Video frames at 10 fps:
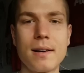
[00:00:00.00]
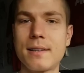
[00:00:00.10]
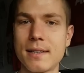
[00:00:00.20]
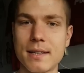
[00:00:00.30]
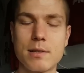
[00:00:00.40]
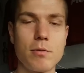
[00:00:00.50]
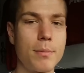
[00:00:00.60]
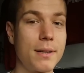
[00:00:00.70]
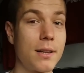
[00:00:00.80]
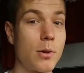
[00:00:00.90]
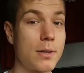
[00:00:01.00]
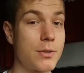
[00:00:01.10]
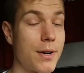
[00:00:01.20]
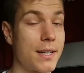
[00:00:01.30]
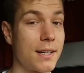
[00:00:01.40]
I think this will be the lowest
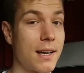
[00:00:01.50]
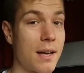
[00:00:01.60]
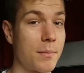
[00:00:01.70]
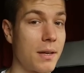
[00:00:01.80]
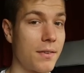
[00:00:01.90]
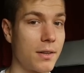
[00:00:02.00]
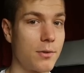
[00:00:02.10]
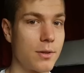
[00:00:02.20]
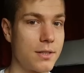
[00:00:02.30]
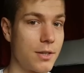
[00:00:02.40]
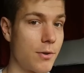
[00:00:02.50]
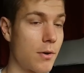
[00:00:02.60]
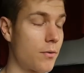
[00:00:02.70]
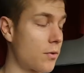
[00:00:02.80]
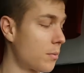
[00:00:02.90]
rating I'm giving to a
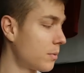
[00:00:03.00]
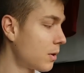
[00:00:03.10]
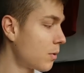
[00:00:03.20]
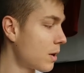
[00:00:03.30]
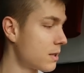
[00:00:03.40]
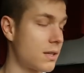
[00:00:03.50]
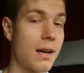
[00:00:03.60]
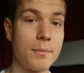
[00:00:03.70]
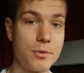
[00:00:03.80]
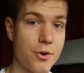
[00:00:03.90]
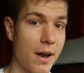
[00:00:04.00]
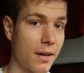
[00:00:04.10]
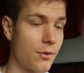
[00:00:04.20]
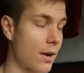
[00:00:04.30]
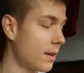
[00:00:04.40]
cereal from the ones I'm
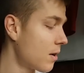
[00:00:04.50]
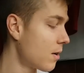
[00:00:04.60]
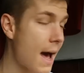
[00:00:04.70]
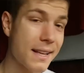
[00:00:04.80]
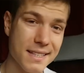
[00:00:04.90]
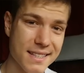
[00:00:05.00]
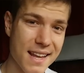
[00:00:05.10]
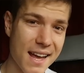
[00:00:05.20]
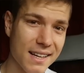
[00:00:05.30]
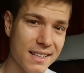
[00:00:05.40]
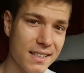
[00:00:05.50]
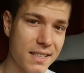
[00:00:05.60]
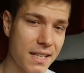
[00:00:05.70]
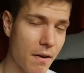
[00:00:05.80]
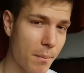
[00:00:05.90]
trying right now. As a snack,
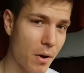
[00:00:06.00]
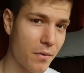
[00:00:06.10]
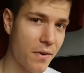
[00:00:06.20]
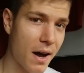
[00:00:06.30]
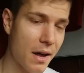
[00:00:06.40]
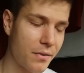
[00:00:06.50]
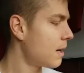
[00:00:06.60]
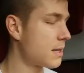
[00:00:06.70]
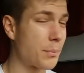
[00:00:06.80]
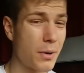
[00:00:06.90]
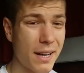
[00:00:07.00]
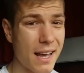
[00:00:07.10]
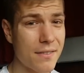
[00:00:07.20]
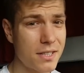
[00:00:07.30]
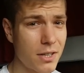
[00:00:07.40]
7.5. It's a pretty
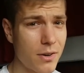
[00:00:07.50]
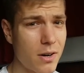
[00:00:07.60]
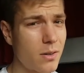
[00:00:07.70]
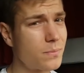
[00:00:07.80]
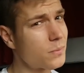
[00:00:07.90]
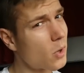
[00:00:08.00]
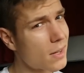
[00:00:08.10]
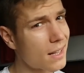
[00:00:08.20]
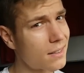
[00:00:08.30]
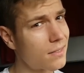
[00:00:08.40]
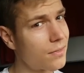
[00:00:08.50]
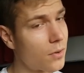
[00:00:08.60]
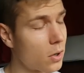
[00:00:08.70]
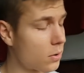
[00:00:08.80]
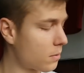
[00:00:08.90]
heavy cereal, not that
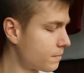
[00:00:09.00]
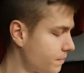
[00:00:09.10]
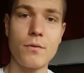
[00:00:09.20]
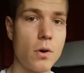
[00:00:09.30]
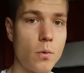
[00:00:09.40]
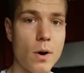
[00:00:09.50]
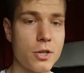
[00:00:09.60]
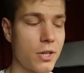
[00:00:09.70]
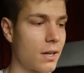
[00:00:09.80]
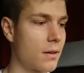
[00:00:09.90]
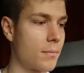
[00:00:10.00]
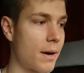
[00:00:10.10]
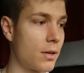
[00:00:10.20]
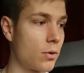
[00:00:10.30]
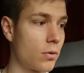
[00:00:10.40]
volume. If you're watching
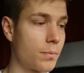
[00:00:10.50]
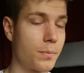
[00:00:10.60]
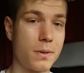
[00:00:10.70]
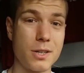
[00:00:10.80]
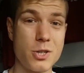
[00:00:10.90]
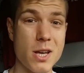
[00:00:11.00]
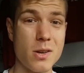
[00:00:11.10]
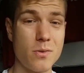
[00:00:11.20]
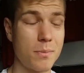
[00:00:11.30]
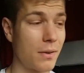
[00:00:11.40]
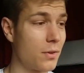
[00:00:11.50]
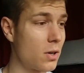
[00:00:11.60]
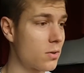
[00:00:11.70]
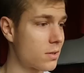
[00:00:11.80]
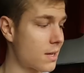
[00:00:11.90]
my YouTube channel, my
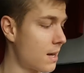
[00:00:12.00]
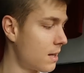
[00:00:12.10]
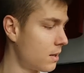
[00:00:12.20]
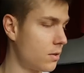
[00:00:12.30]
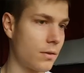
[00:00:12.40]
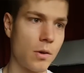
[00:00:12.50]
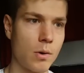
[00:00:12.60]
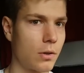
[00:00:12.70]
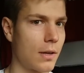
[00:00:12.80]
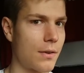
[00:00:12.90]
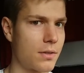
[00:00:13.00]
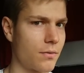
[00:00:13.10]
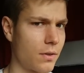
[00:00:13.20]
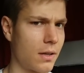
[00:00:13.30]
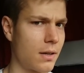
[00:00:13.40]
videos, and you want to have
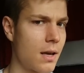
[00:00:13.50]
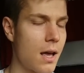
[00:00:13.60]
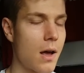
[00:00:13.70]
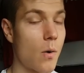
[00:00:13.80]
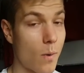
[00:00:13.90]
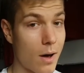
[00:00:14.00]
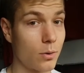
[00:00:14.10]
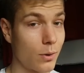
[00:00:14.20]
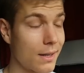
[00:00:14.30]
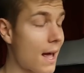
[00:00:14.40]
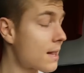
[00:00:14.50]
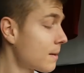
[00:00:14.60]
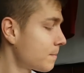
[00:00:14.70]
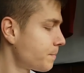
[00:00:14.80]
something while doing that,